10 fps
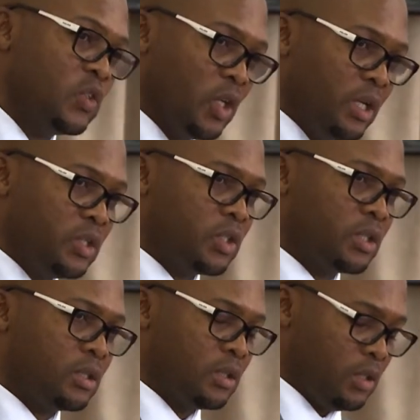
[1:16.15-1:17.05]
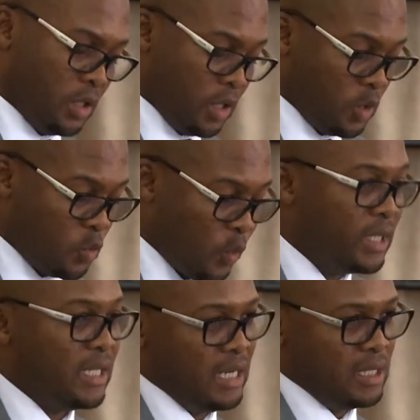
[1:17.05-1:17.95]
church,
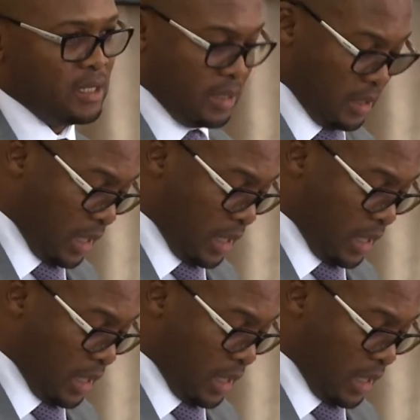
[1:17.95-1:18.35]
20 years as an